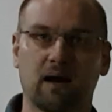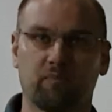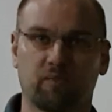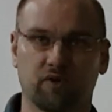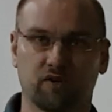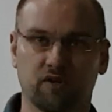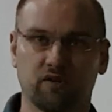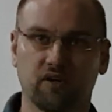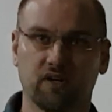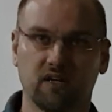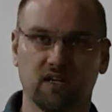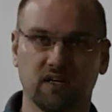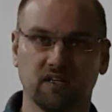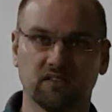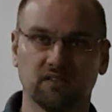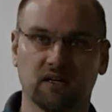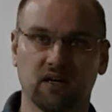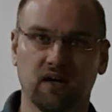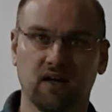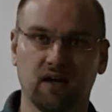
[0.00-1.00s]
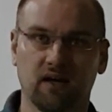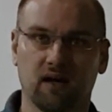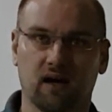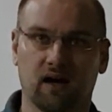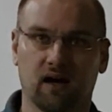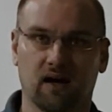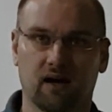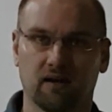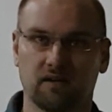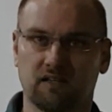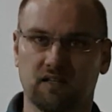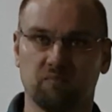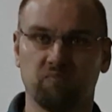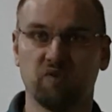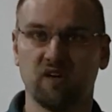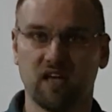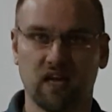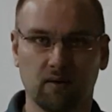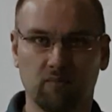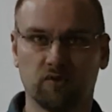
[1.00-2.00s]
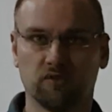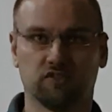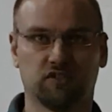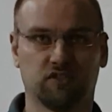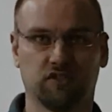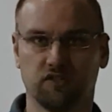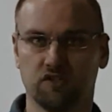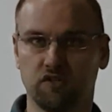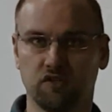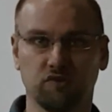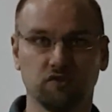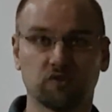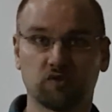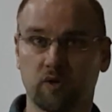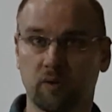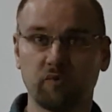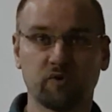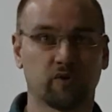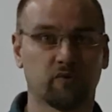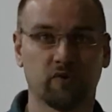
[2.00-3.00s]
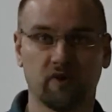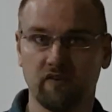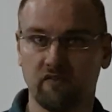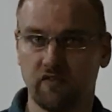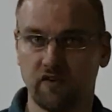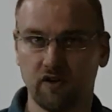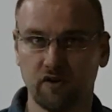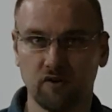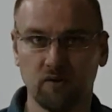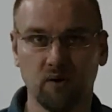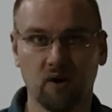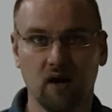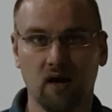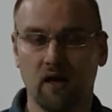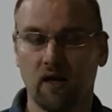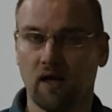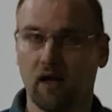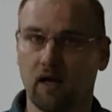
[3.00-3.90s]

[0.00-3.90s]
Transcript: opportunities to be able to do scripture review